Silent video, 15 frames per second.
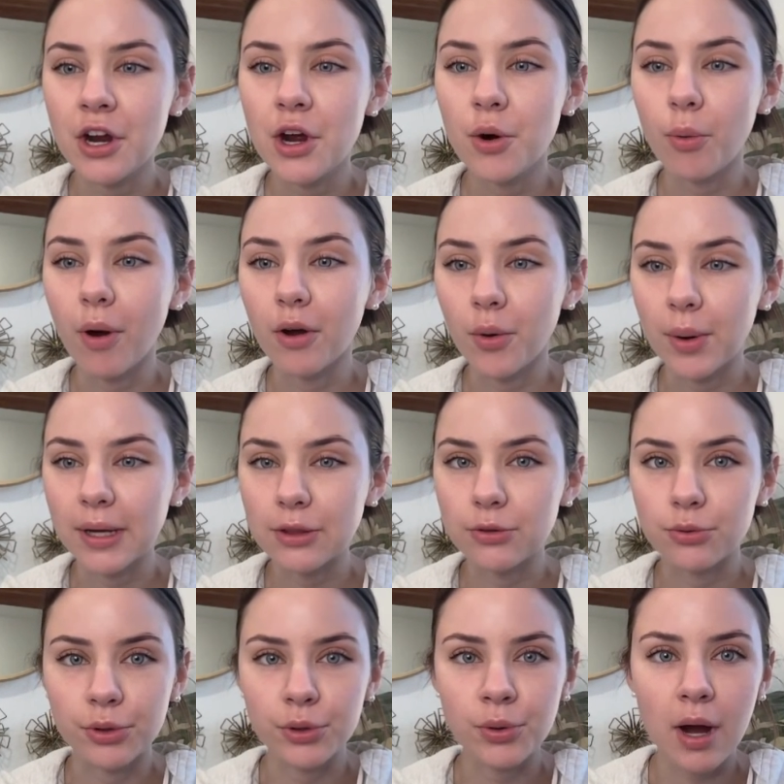while going
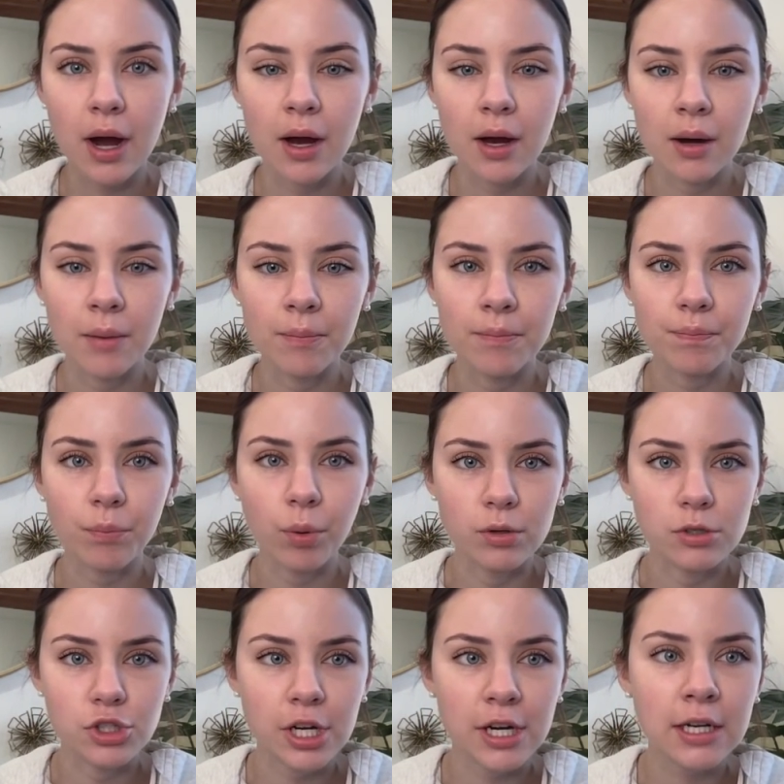through
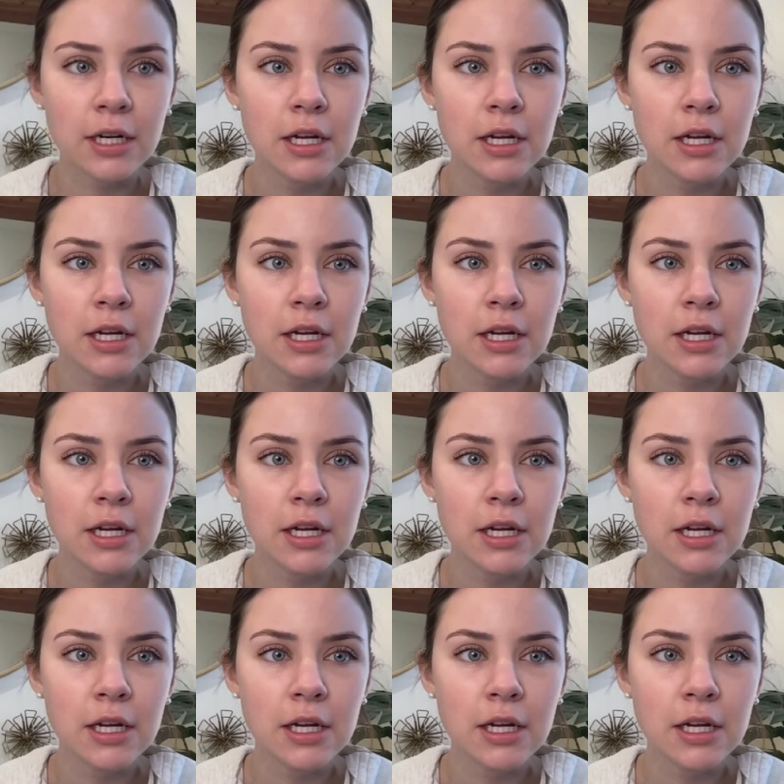Pulsechain.